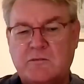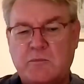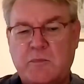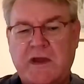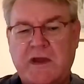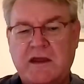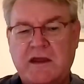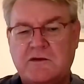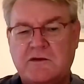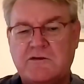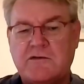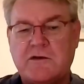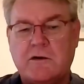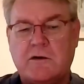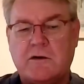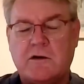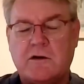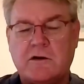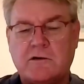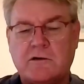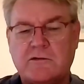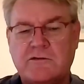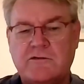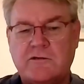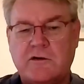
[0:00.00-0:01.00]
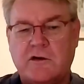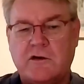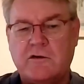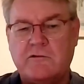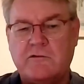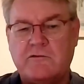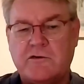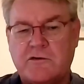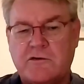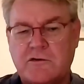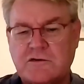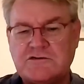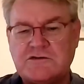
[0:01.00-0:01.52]
and patriarchs of
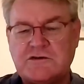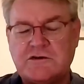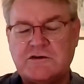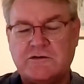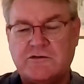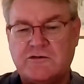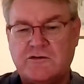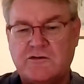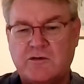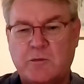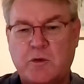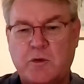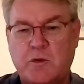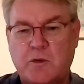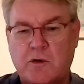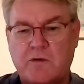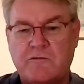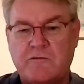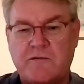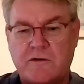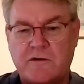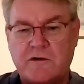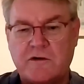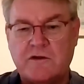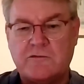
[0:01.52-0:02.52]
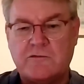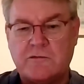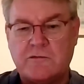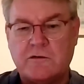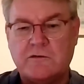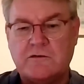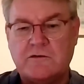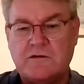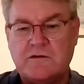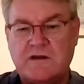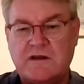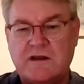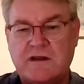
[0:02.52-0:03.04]
Christian support for Israel
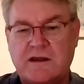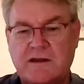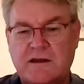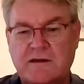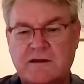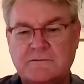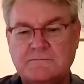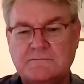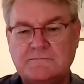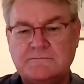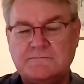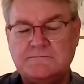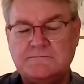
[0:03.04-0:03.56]
today.